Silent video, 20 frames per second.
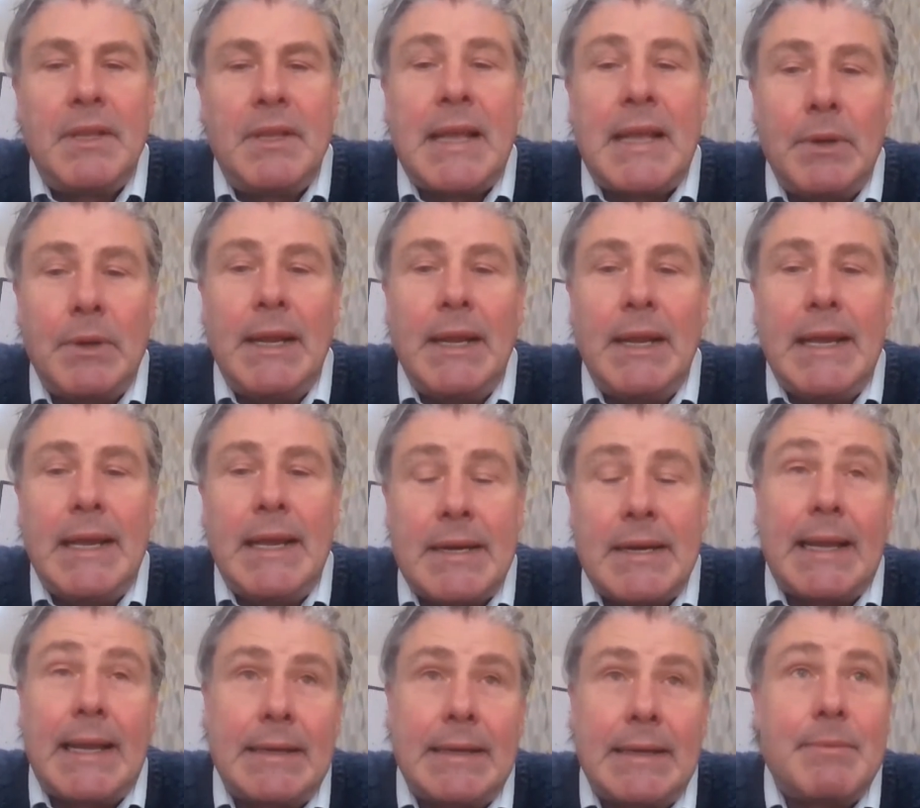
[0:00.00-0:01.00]
then that would
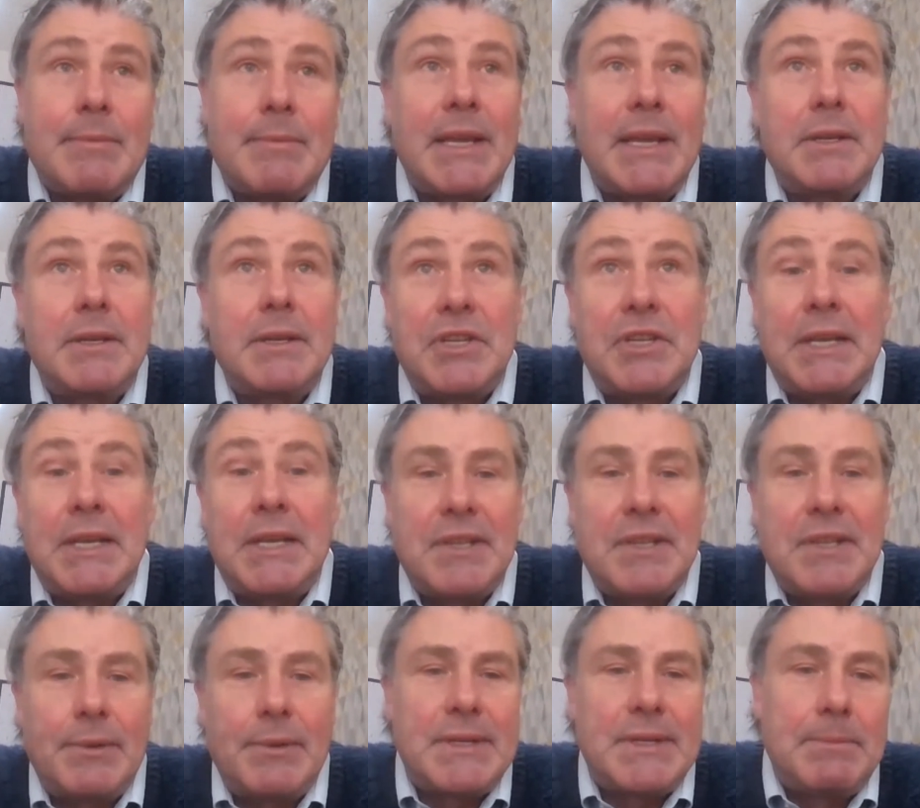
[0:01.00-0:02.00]
lead an academic to
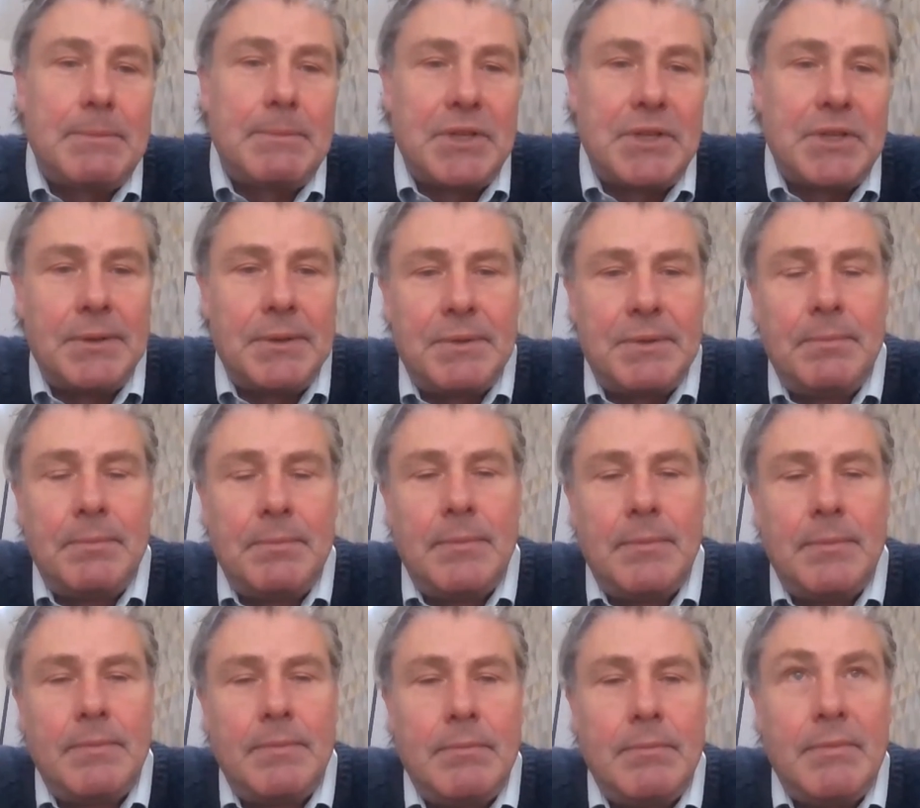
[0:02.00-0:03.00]
change their assumptions,
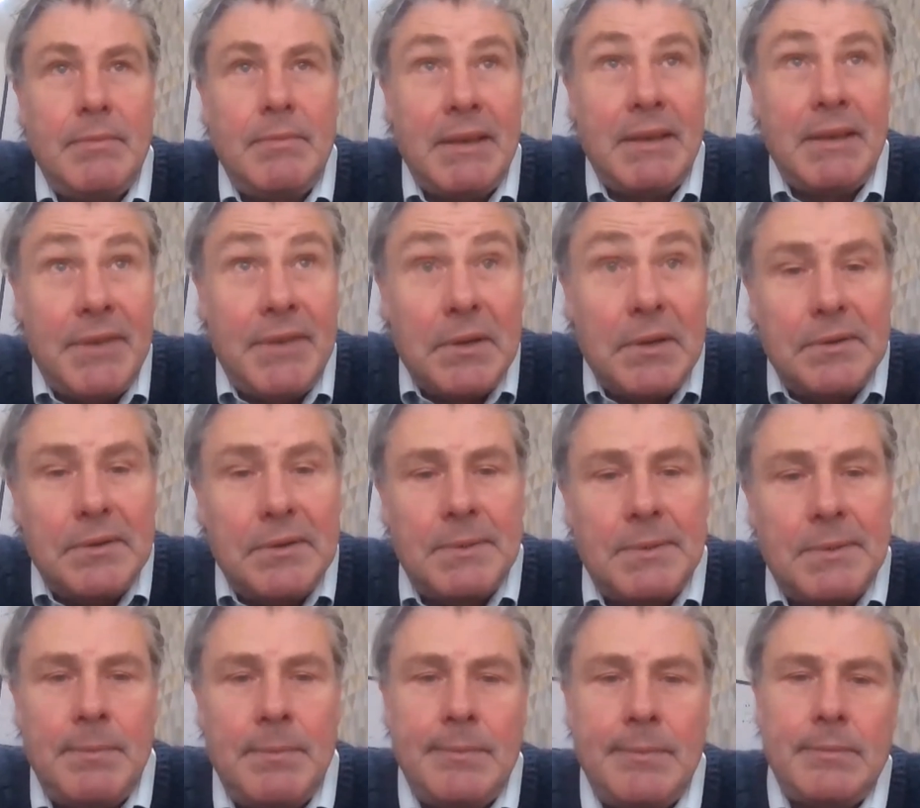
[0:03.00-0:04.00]
their
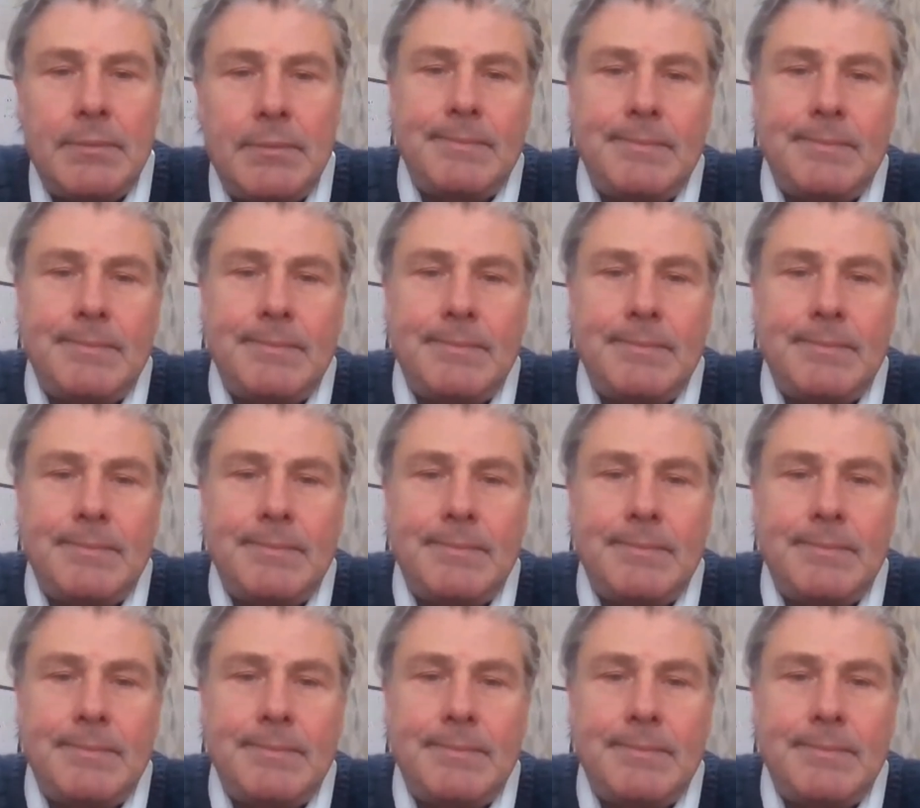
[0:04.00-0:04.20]
views.